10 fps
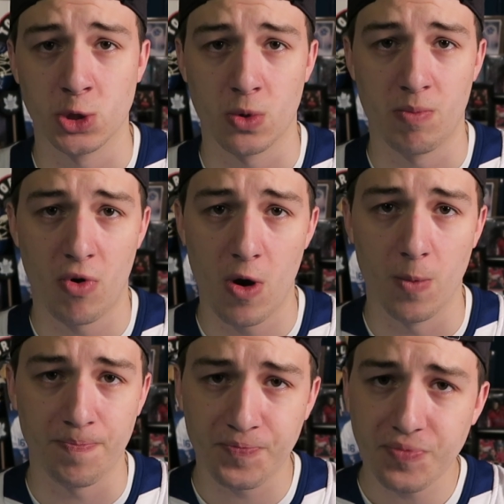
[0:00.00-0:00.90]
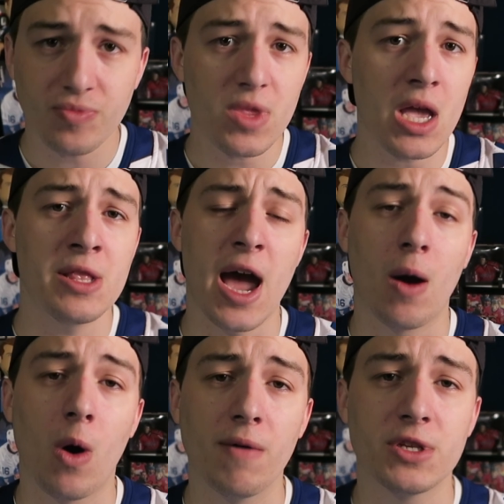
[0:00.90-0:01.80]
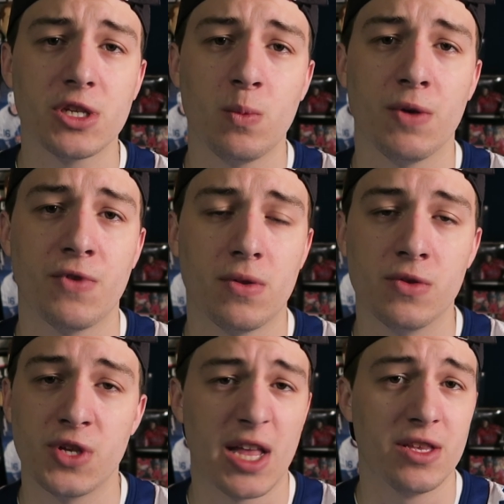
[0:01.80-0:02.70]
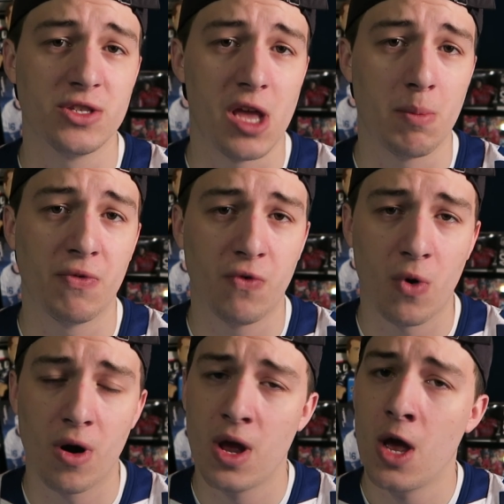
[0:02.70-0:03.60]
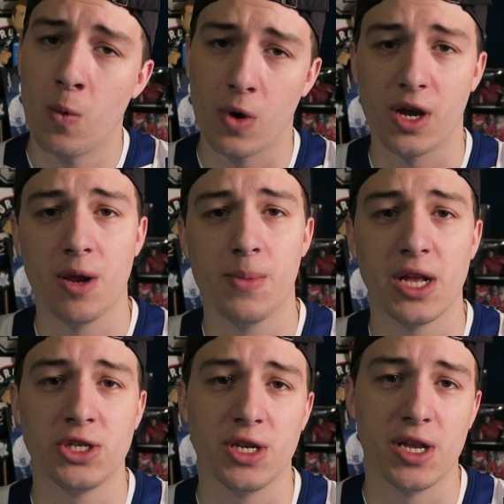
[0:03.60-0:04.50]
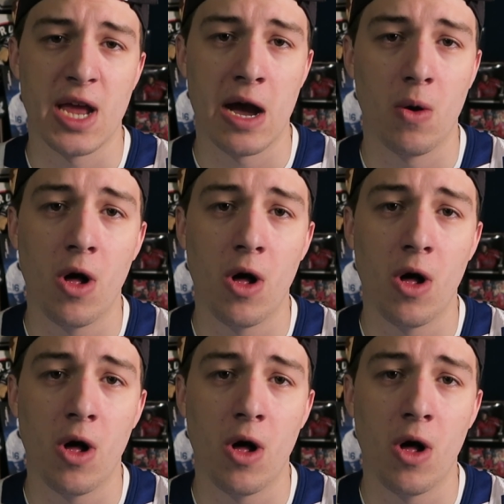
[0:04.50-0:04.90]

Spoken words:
injury prone. Now, obviously, we've said this name before. We're going to mention it now.